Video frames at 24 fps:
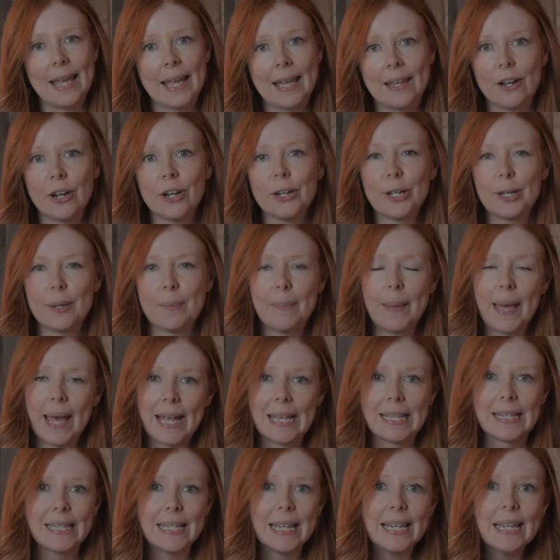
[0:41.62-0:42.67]
and our
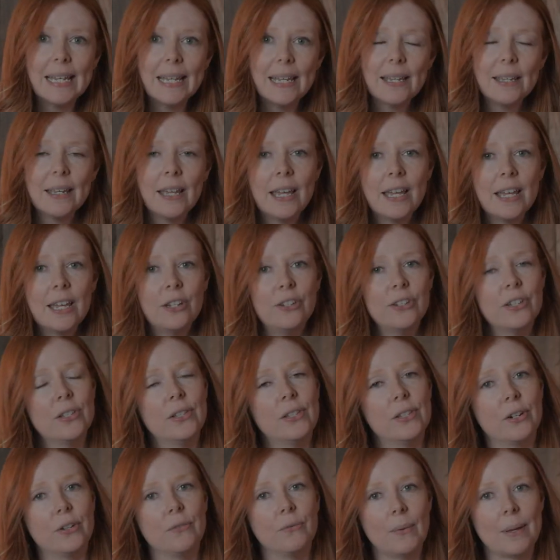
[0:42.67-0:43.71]
capacity to
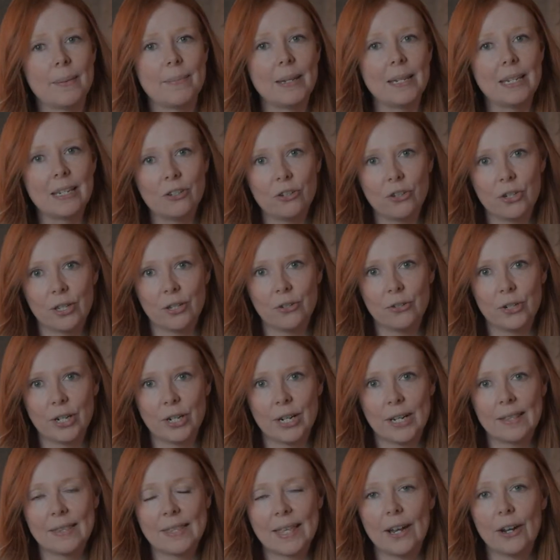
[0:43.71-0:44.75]
serve women and
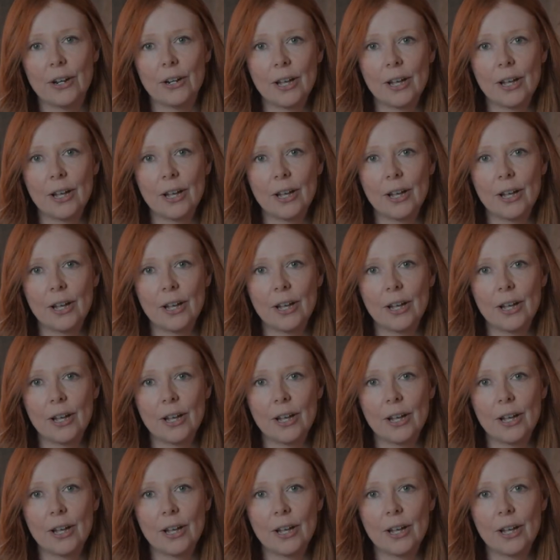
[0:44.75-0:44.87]
children that are